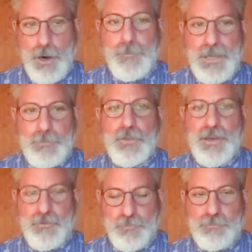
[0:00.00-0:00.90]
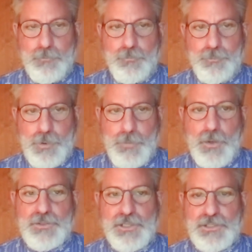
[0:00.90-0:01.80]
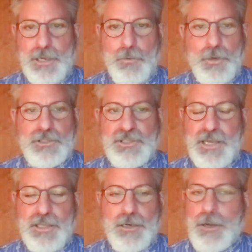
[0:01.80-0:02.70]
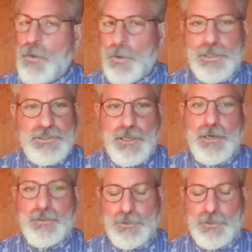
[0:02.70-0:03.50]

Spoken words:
are people that have propose this. I don't want to say that no one has done it.